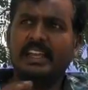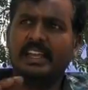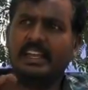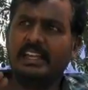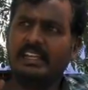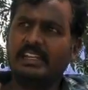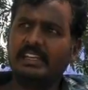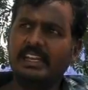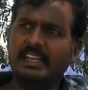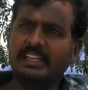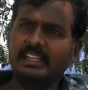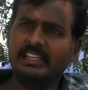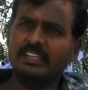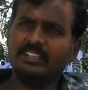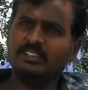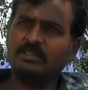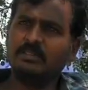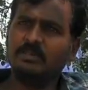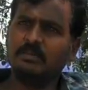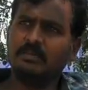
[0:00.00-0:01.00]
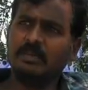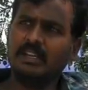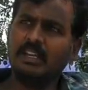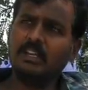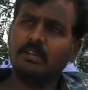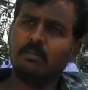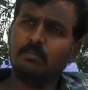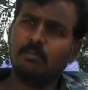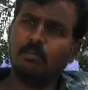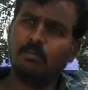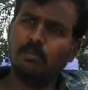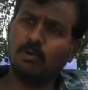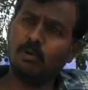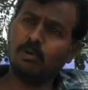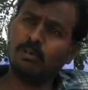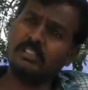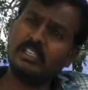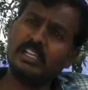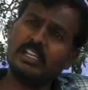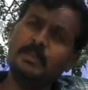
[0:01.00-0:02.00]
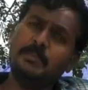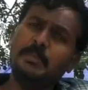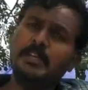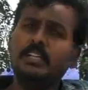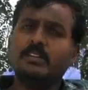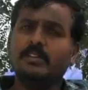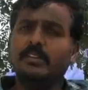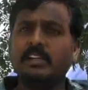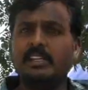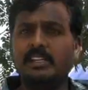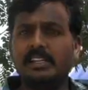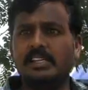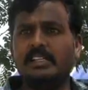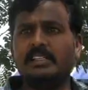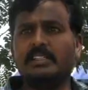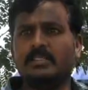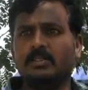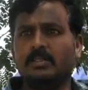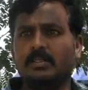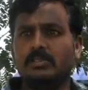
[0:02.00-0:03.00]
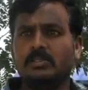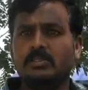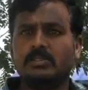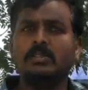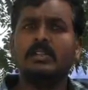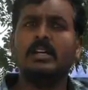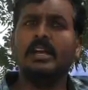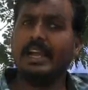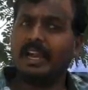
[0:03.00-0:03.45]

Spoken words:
it can give milk more than a bit 20 liters also,